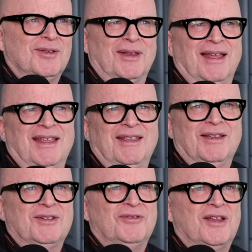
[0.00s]
not like you're
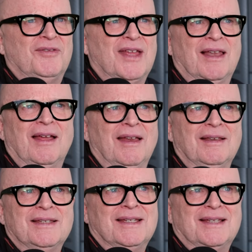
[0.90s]
going to fluff their
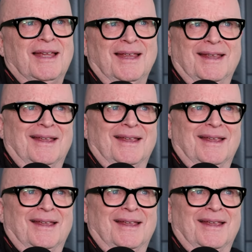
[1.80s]
lines. It's like...